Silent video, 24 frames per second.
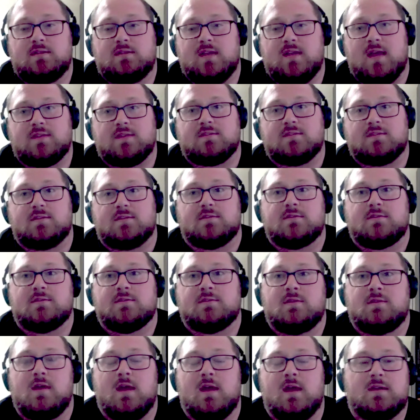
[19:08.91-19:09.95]

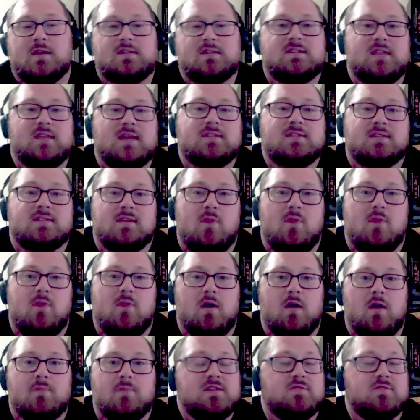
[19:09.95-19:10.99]
dancers and assess them
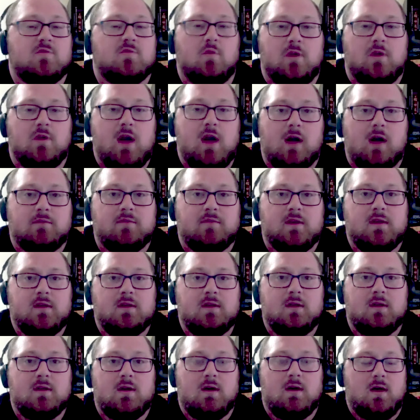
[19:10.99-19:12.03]
on a piece of
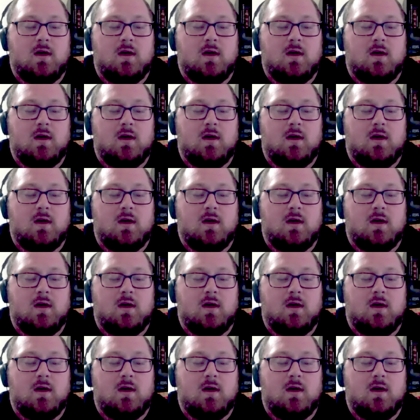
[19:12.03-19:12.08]
choreography.